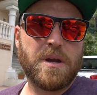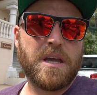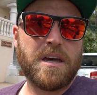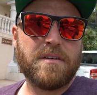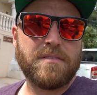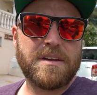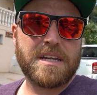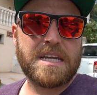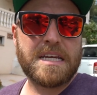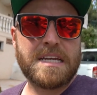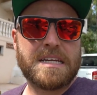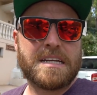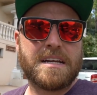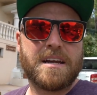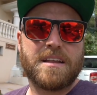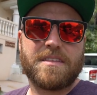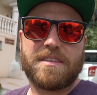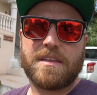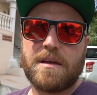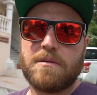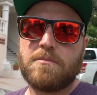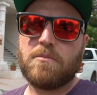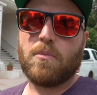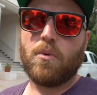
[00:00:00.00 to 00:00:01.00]
We haven't eaten
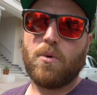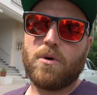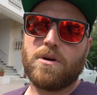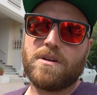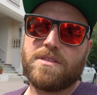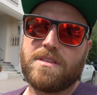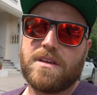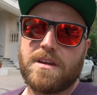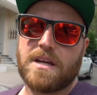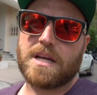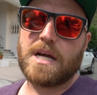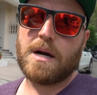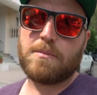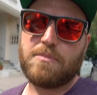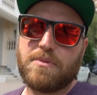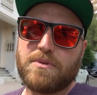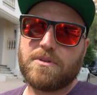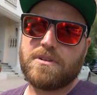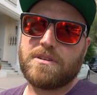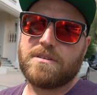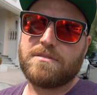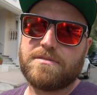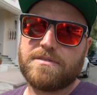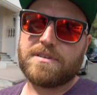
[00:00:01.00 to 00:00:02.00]
anything more than a
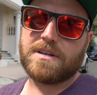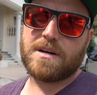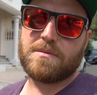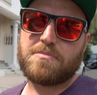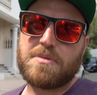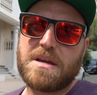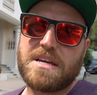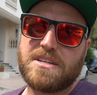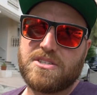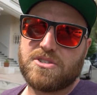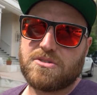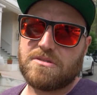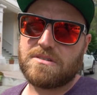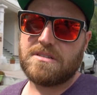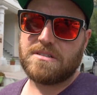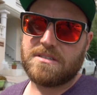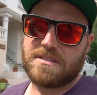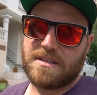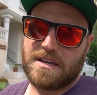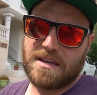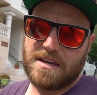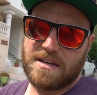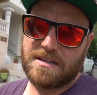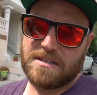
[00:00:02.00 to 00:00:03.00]
couple of uh,
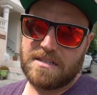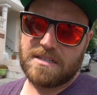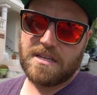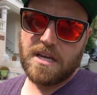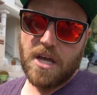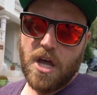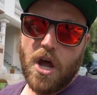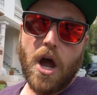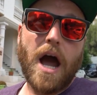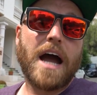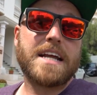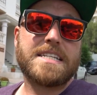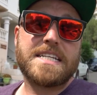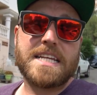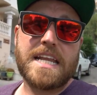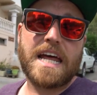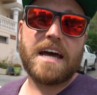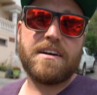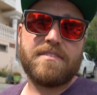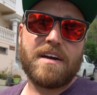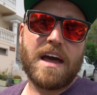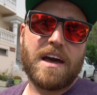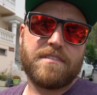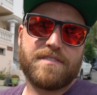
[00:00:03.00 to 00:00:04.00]
pastries. And I did
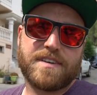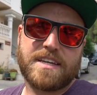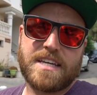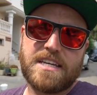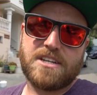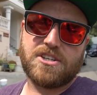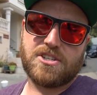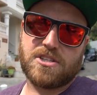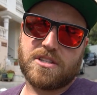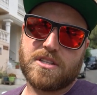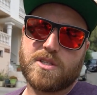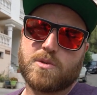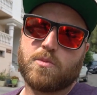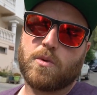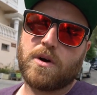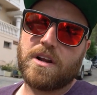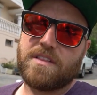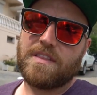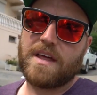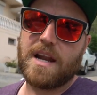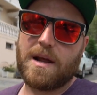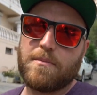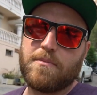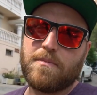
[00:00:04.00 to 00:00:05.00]
have half a quiche this
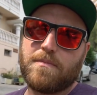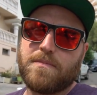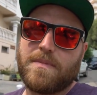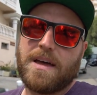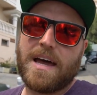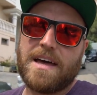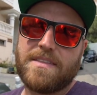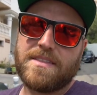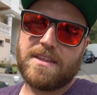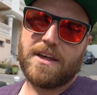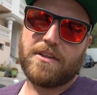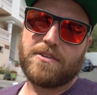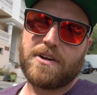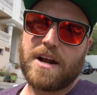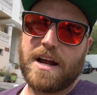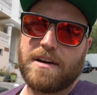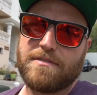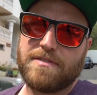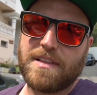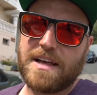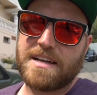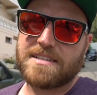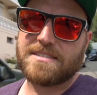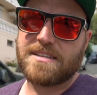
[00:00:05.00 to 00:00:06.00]
morning that I had the other
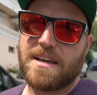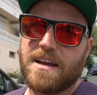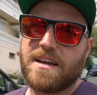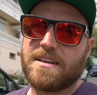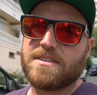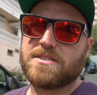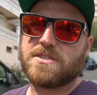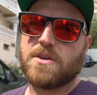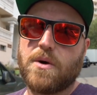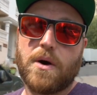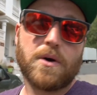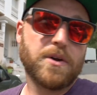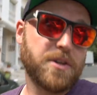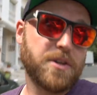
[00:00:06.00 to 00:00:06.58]
half last night. So,